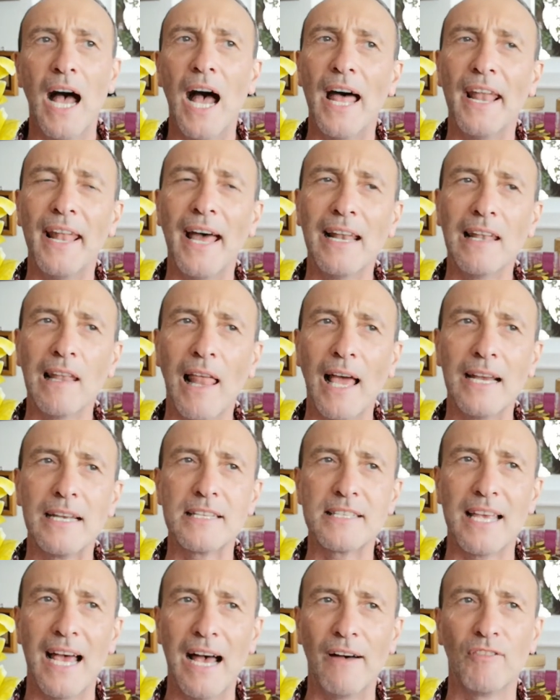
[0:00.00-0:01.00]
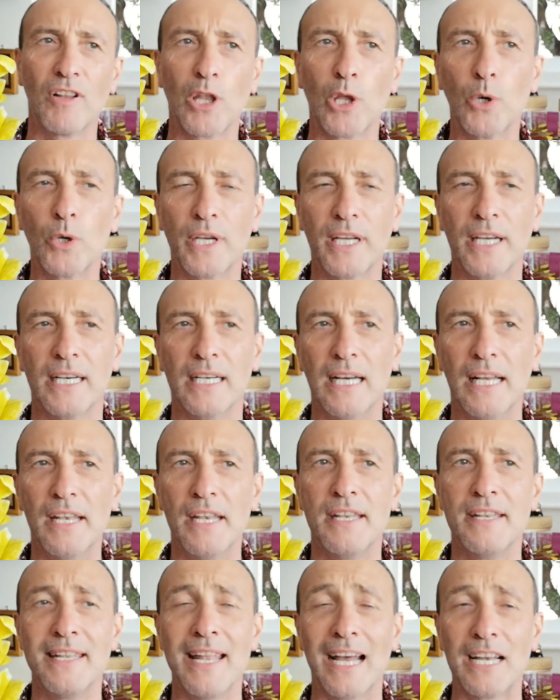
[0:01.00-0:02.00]
and I'd like to have a look at
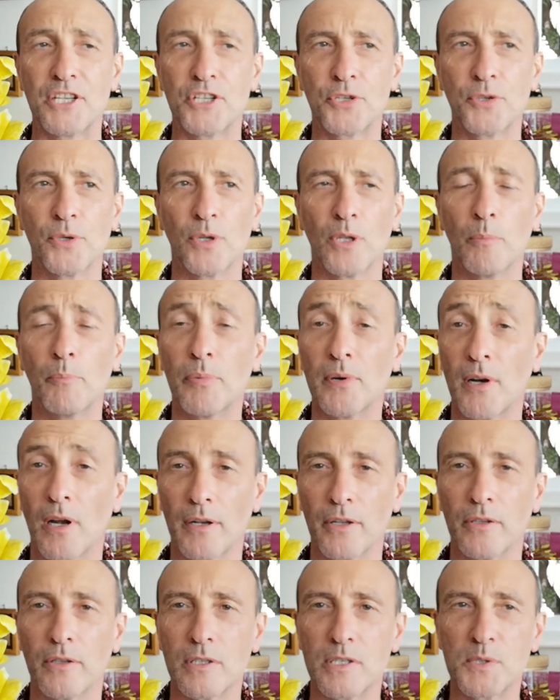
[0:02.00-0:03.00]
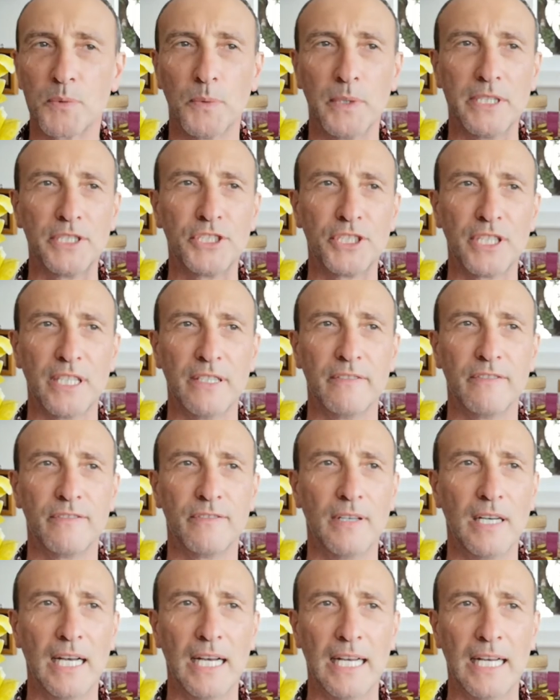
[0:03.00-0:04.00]
natural products, which have
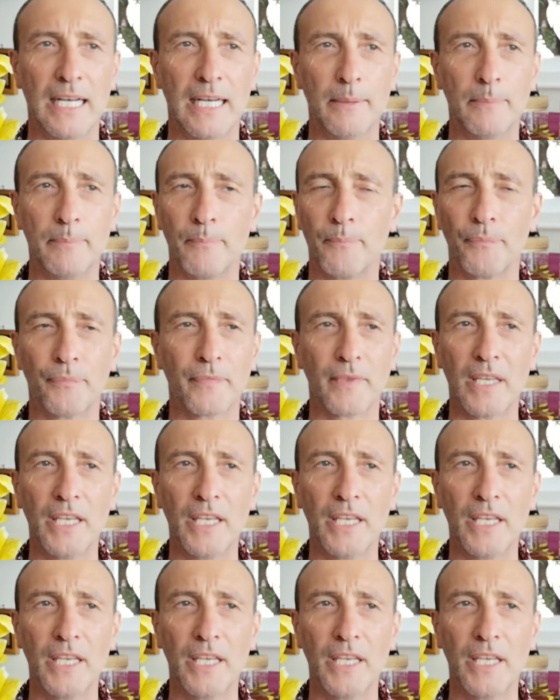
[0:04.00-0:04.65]
um,